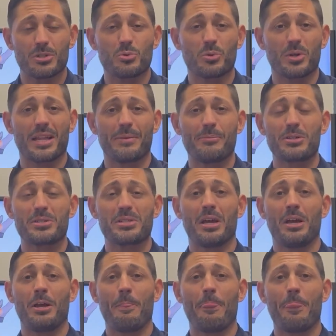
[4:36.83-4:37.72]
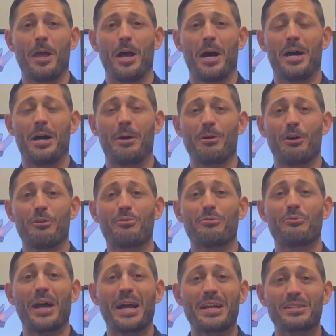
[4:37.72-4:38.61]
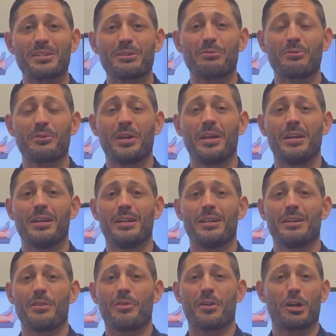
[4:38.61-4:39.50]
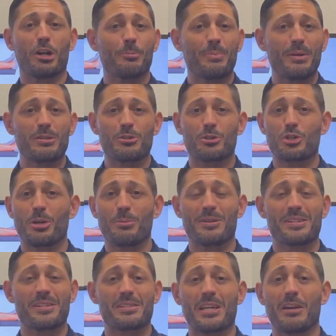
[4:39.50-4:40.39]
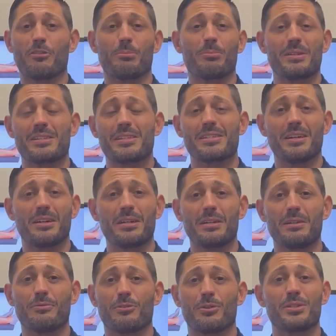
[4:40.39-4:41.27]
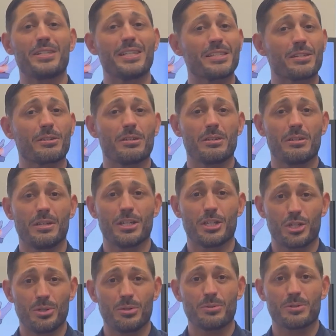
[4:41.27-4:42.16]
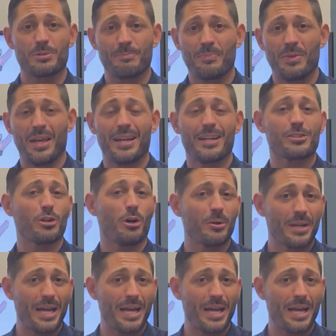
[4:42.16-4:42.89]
It's one of the most effective therapies or treatments that's ever been studied for disc issues, and it's all